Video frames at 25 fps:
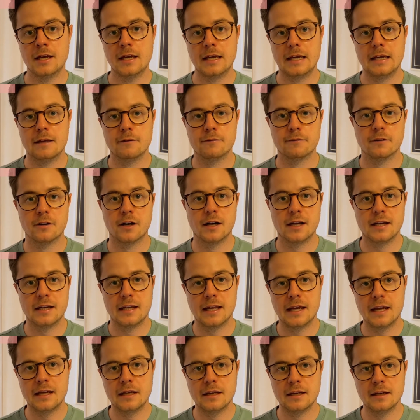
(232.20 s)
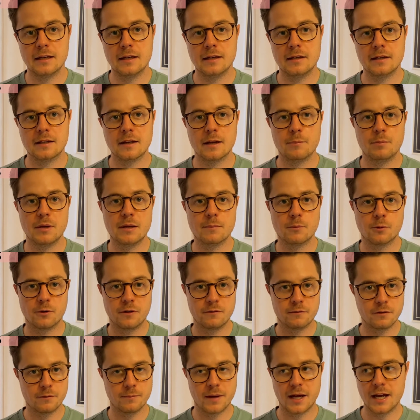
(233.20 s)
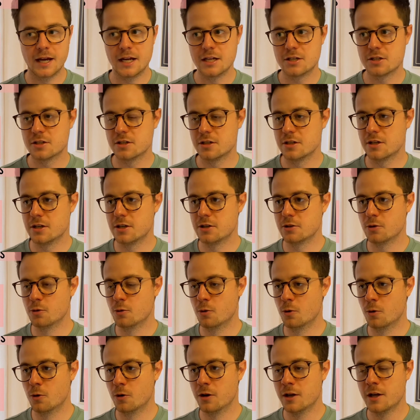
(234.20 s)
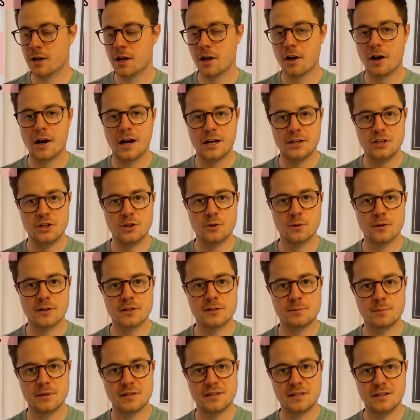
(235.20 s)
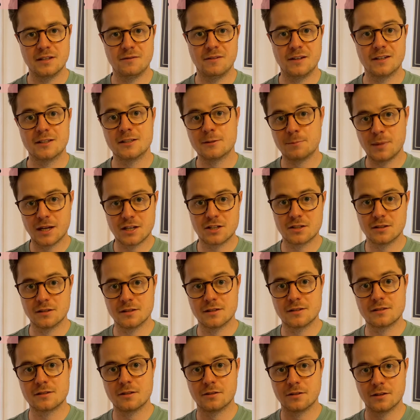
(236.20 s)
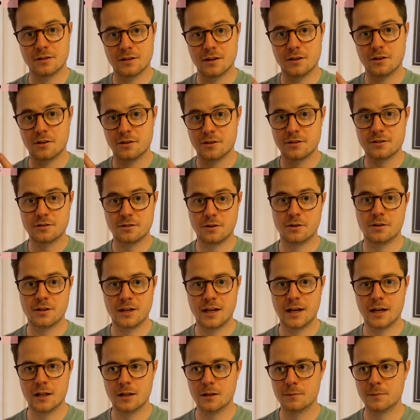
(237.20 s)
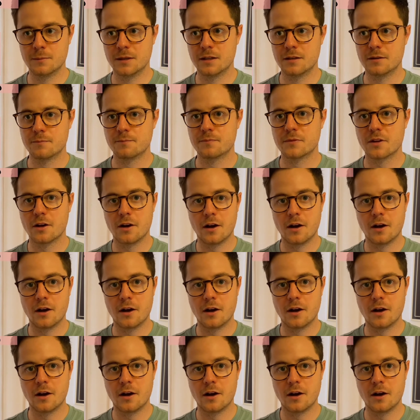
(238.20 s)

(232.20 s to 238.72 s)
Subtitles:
if I needed a bit more information, or I knew a specific specialist on a certain element,